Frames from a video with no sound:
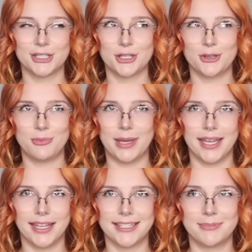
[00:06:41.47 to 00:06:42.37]
too
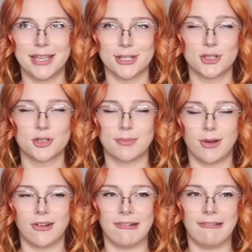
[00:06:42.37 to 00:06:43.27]
big to be a
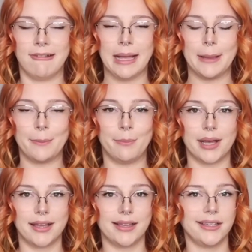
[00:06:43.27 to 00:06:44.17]
small,
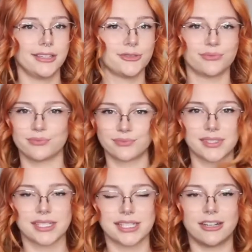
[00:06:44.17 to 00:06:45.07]
but
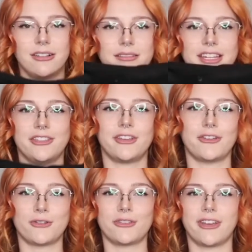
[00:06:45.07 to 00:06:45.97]
still neither
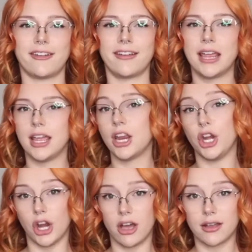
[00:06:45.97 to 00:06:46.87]
here nor there.
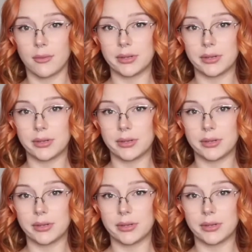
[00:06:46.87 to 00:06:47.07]
Not